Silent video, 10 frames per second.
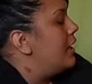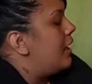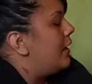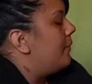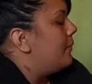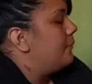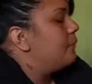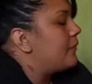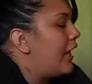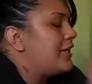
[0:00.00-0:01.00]
Um,
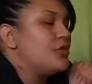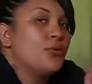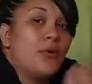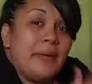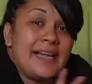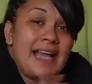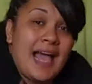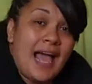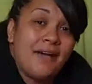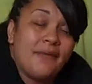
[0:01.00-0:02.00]
I do already
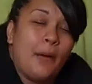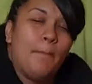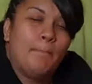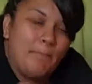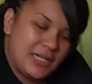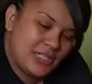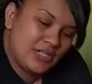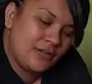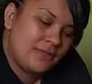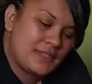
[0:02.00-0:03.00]
have a bunch
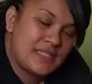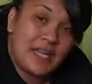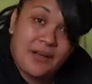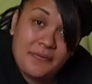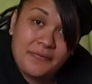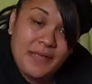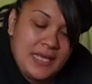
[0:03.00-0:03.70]
of stuff,